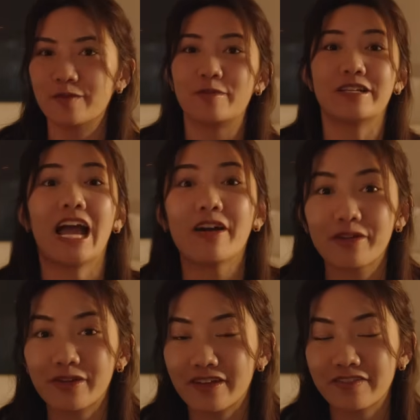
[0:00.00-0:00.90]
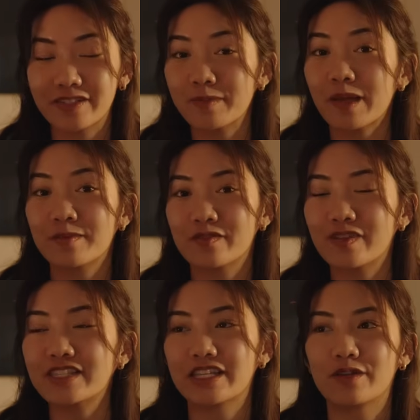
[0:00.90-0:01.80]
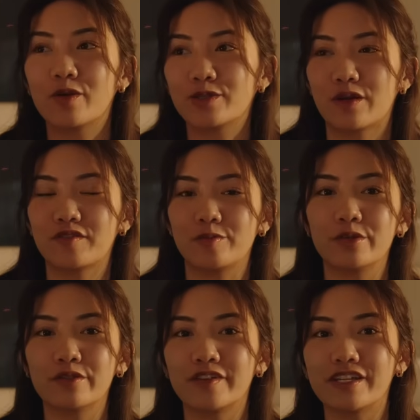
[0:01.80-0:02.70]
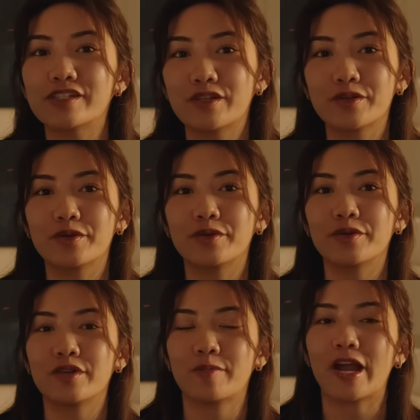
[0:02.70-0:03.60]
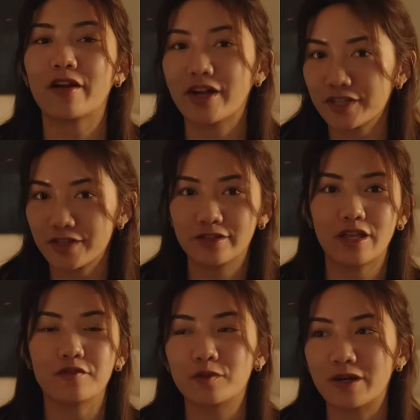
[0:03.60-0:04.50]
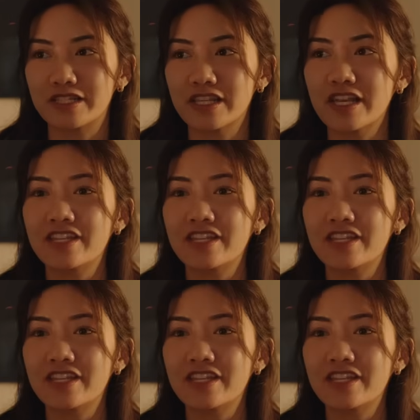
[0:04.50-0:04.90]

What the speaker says: But now it sometimes feels like you also have to prove it to your parents, your loved ones,